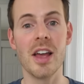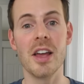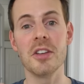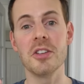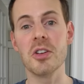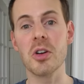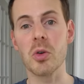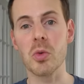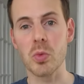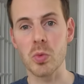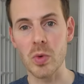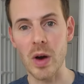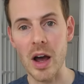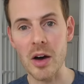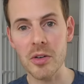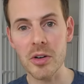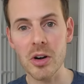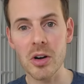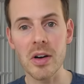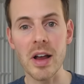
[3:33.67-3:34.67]
your
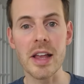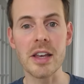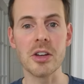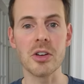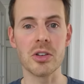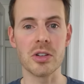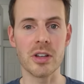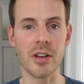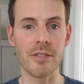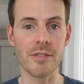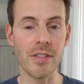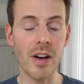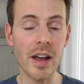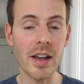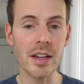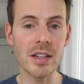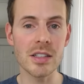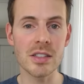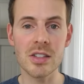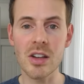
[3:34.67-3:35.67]
router and your
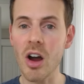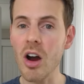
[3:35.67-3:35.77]
device